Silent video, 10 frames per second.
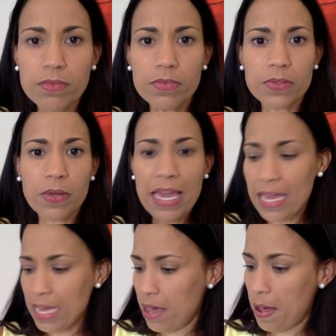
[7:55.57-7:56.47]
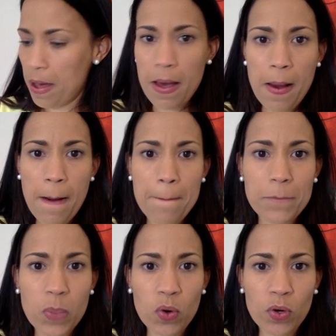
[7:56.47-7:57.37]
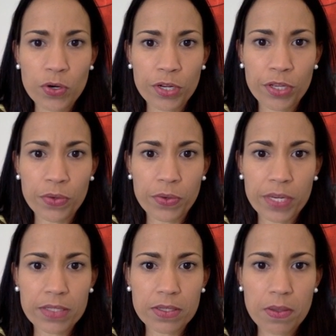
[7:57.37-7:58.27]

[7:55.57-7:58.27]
Okay, a motor unit.